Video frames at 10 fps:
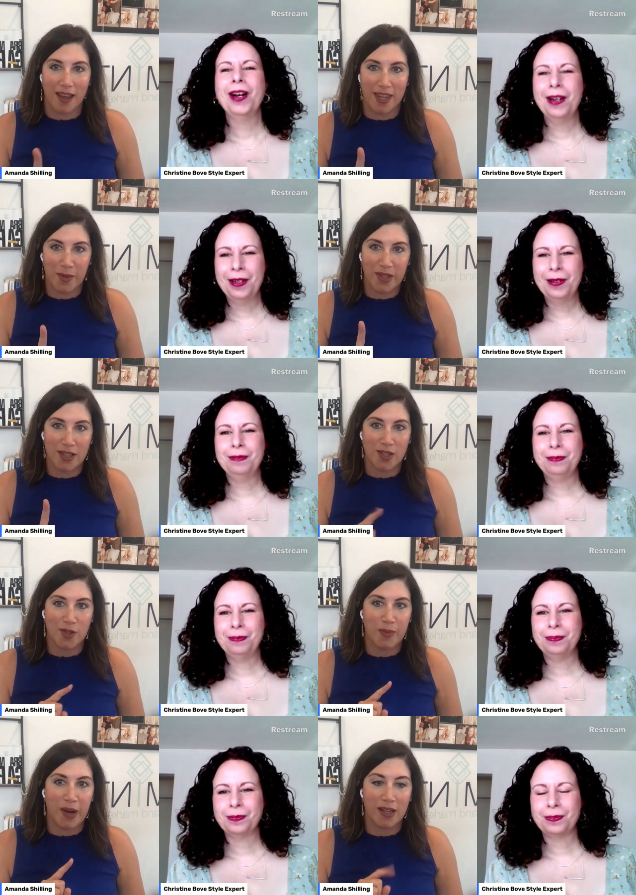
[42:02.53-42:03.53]
Speaker 1: I think we need to do
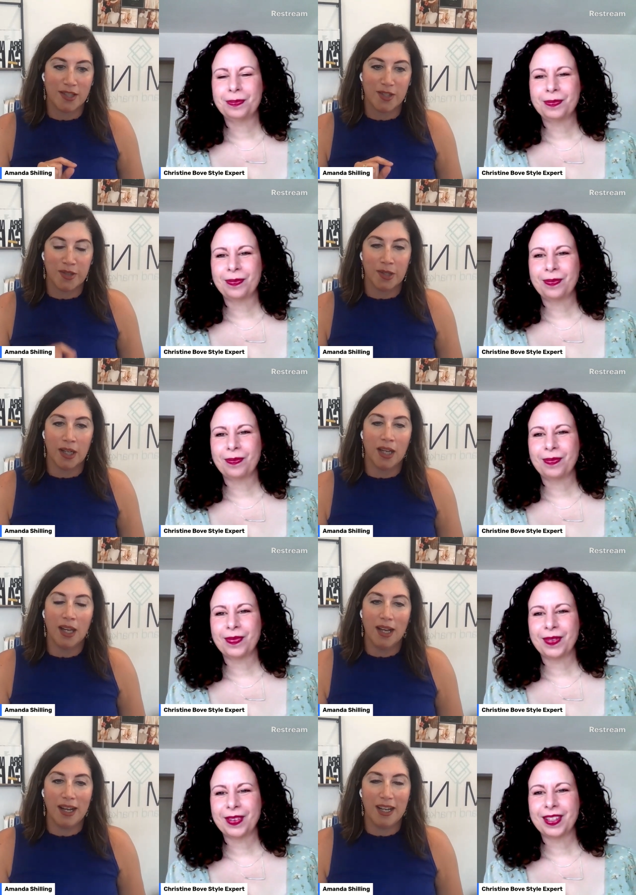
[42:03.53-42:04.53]
a part two
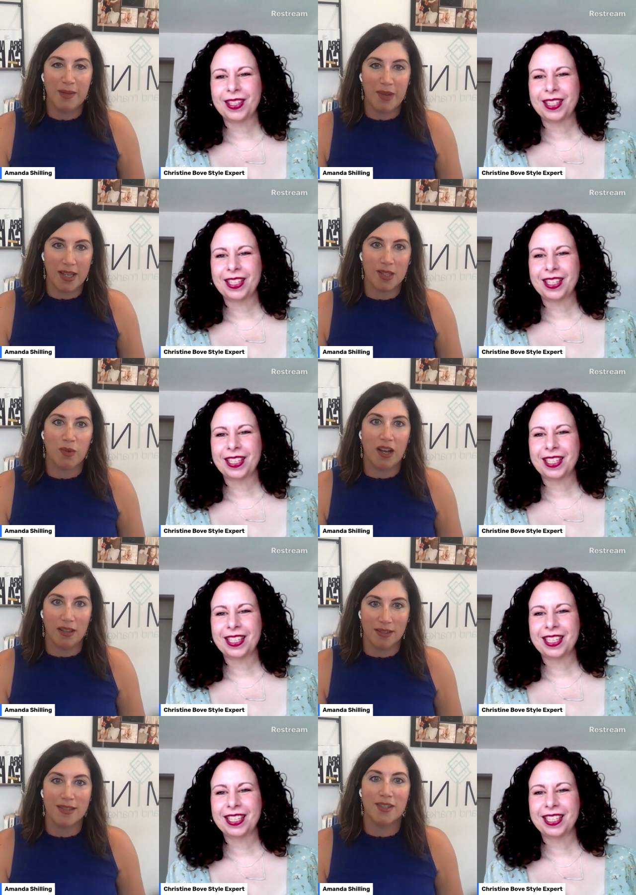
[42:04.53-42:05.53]
um, as
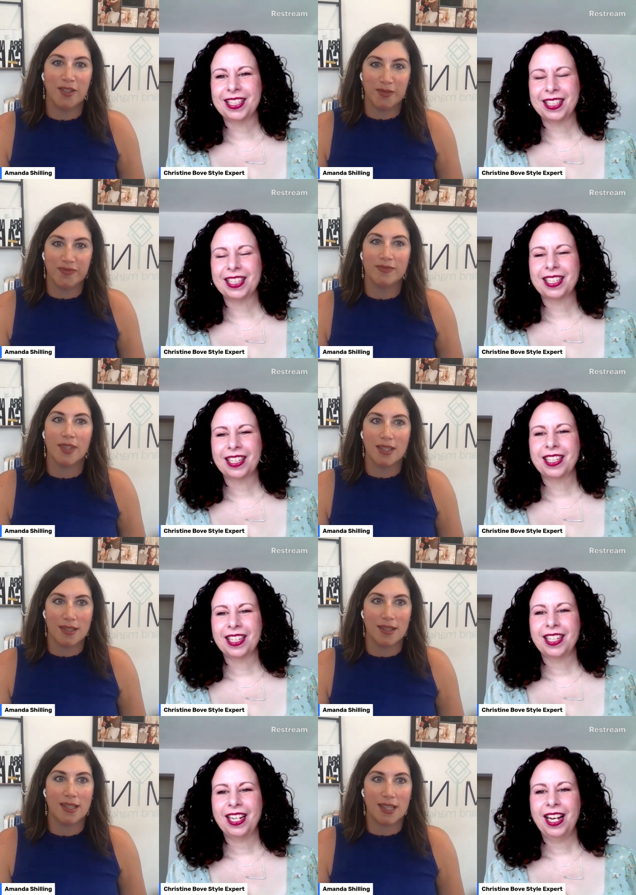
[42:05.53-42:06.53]
well. So
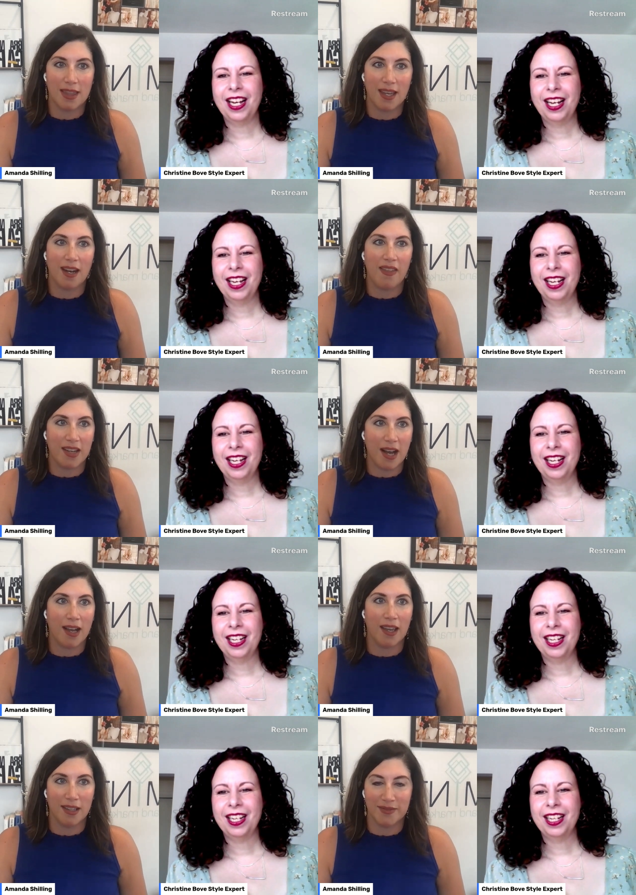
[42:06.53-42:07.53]
let's let's get that on the
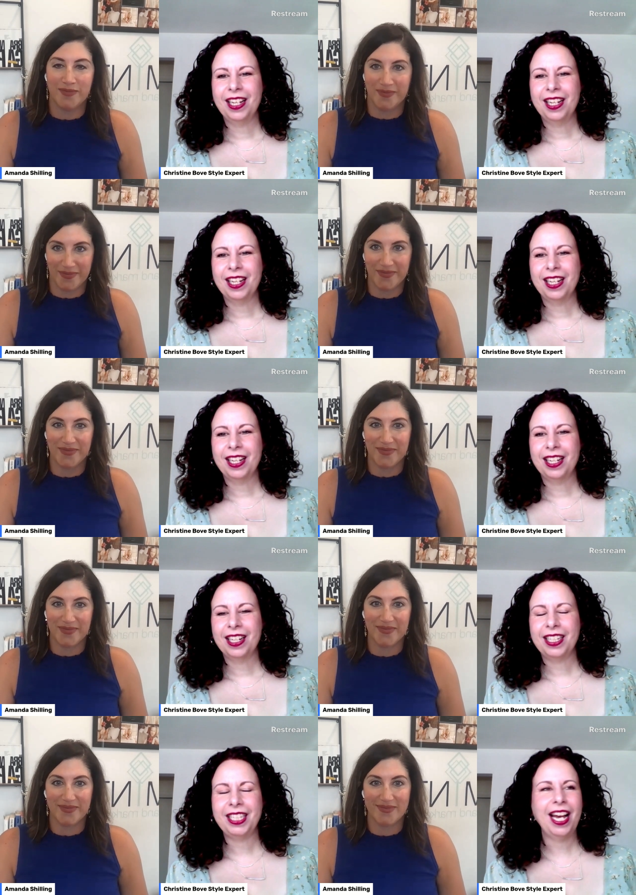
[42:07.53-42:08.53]
docket.
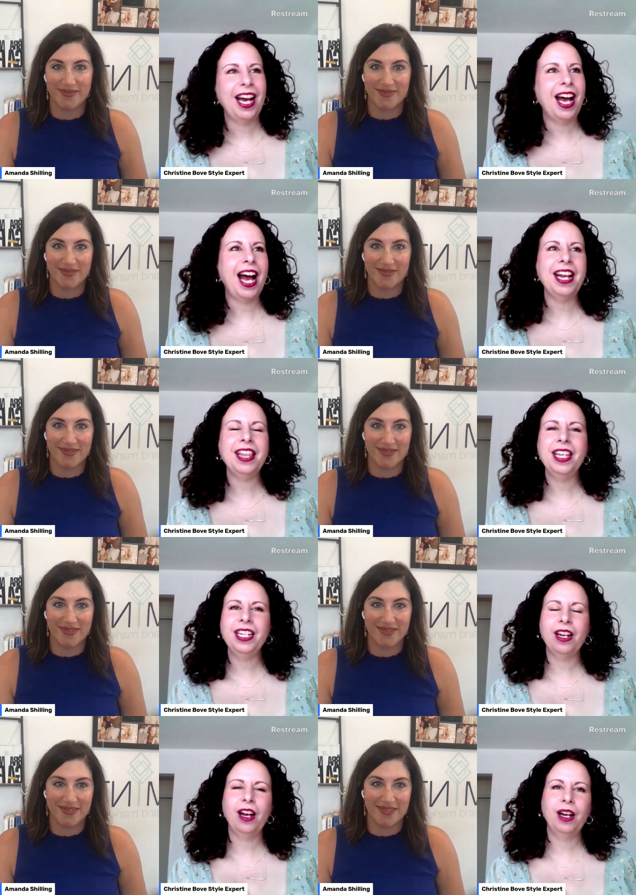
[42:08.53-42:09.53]
Speaker 2: Yeah, I
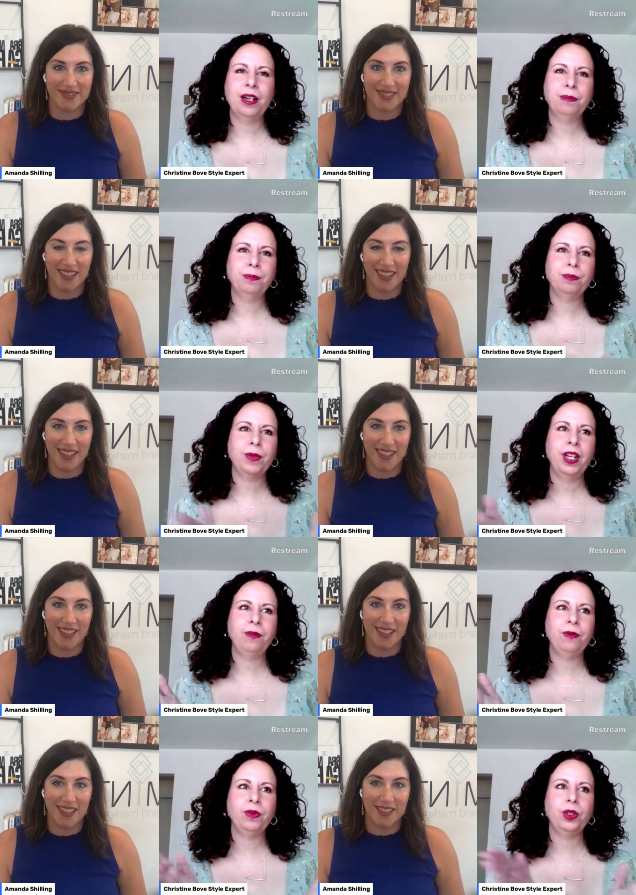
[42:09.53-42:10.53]
think um, if
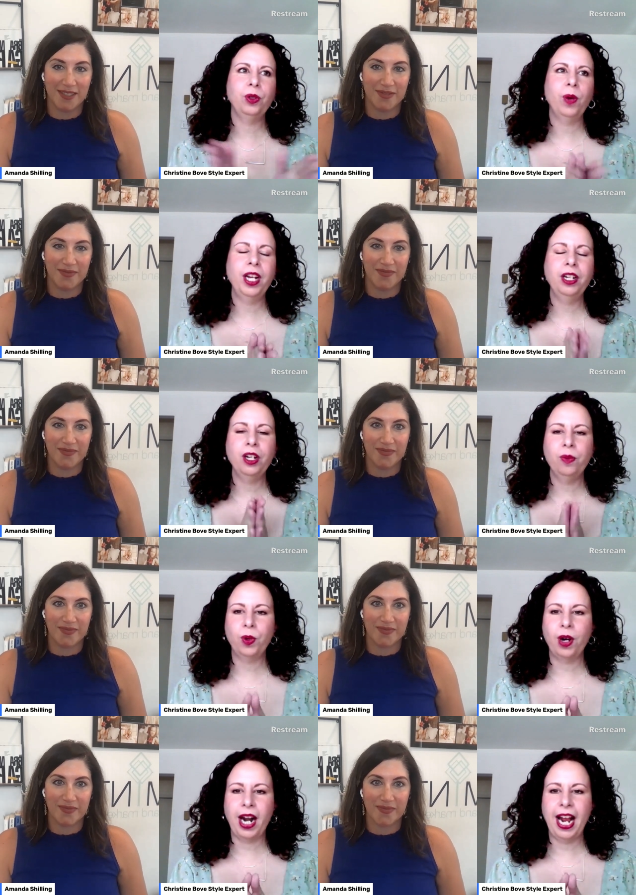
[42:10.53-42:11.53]
you want to know
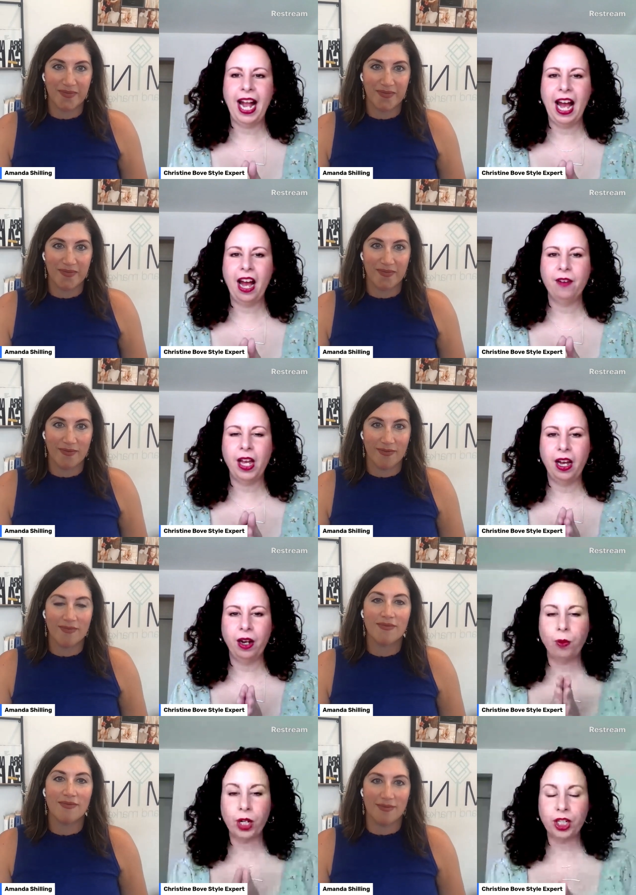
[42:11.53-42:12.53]
more, I have a
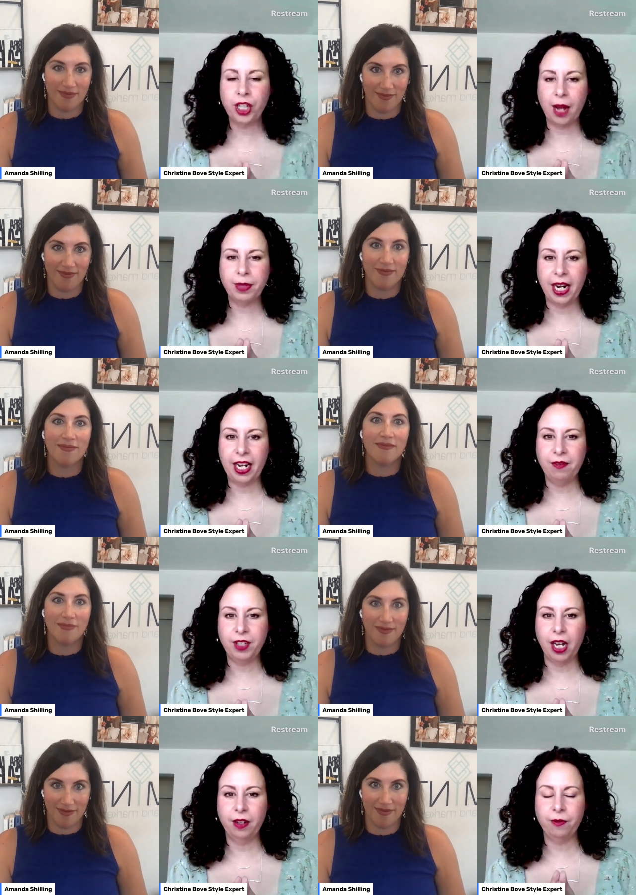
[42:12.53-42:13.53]
workshop that I have
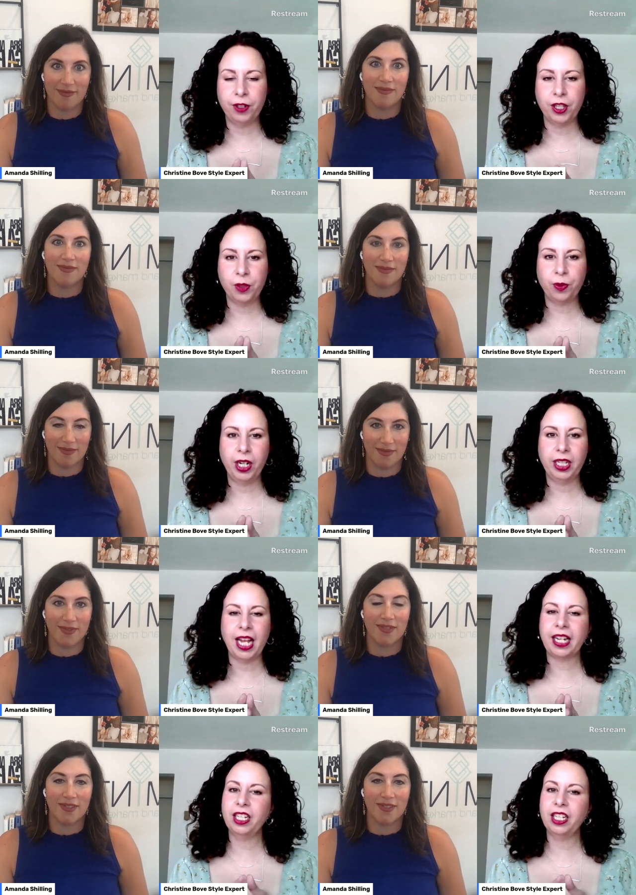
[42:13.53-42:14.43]
done for the spring that